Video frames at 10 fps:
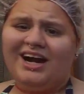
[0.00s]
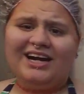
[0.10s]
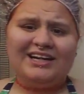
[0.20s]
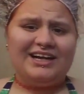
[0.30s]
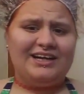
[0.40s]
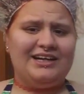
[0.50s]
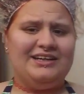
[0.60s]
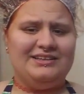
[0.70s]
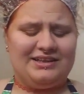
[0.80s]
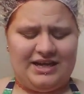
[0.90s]

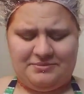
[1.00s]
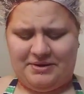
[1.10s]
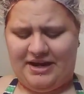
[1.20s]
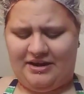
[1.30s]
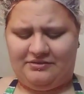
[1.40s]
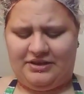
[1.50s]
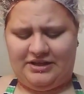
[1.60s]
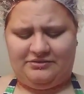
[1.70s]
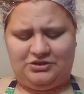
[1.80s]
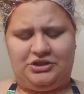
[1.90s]
I had my head
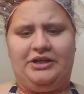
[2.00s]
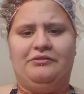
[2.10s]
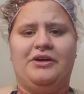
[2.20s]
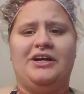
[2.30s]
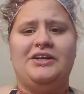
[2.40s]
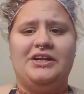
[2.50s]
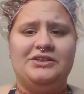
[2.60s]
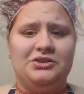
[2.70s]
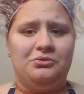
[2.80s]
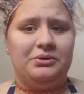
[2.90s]
shave, and
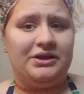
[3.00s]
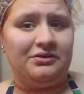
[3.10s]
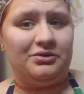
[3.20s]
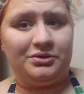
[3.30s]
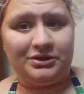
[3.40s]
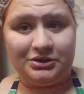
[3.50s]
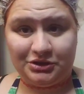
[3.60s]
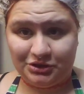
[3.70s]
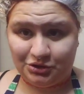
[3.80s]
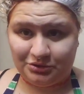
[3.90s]
they told me they were going
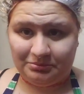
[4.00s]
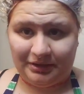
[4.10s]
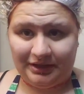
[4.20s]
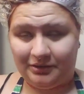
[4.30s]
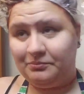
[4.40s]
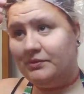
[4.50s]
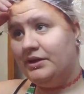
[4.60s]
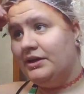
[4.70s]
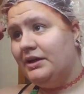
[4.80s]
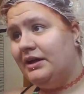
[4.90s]
to just trim my hair.
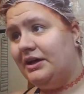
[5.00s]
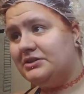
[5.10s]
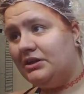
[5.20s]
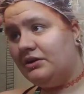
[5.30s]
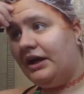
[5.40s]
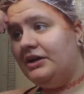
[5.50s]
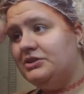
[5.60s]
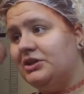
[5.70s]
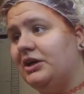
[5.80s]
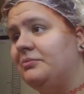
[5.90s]
I said, okay,
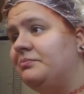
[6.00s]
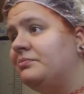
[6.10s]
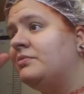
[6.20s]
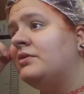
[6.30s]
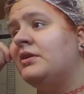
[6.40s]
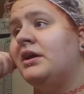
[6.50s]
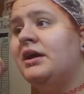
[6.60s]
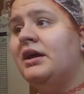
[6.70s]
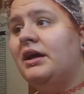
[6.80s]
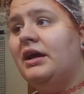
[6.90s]
sure.
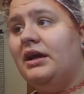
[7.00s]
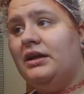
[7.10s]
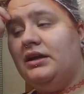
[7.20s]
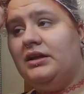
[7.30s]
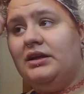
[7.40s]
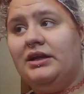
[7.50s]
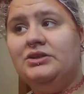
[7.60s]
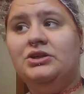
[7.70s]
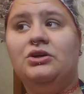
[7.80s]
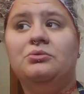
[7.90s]
And then they
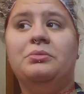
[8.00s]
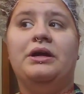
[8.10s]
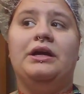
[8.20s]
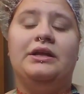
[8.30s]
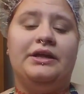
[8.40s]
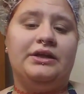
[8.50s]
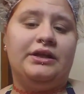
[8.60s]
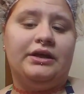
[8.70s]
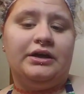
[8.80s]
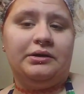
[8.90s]
told me
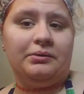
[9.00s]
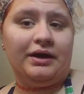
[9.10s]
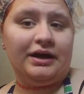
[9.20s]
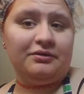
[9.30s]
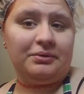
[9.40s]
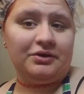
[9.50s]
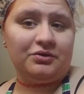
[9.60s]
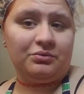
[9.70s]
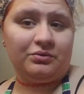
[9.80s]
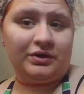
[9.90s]
that I have
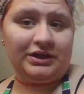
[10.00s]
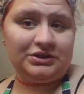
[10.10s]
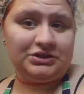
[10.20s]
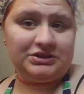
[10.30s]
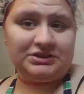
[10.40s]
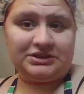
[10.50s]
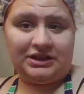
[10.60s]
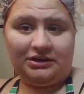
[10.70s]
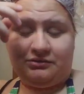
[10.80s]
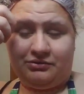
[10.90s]
about 3 inches
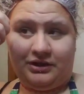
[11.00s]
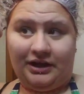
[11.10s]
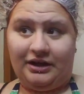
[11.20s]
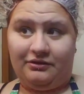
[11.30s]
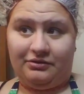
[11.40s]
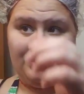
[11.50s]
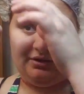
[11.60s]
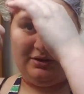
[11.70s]
of, I had